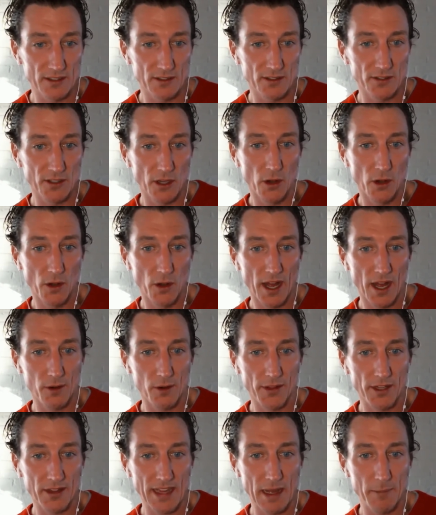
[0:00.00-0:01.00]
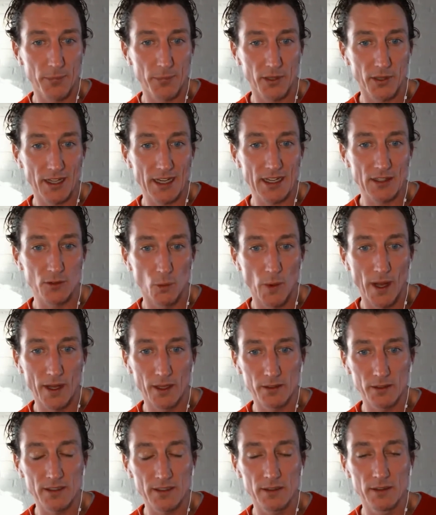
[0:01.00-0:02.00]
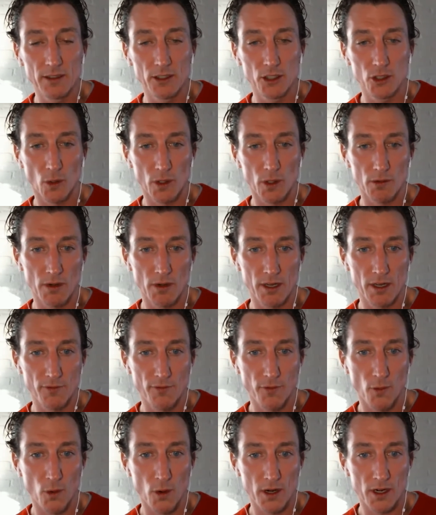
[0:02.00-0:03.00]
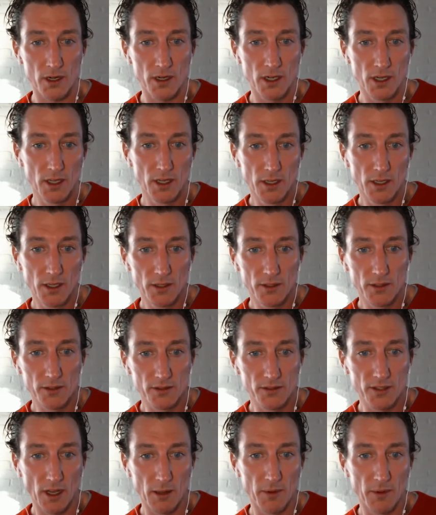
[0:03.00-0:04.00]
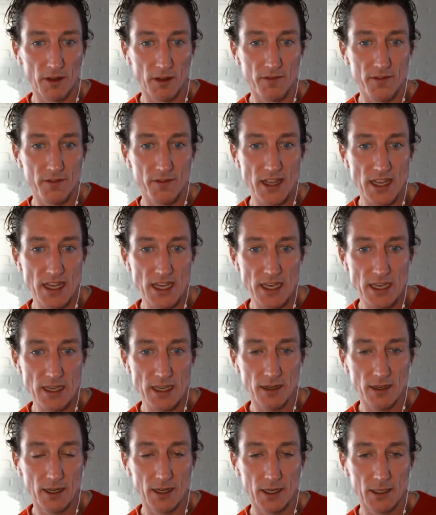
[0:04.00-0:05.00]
And so I don't think that plays well, at least in the short run, for some of the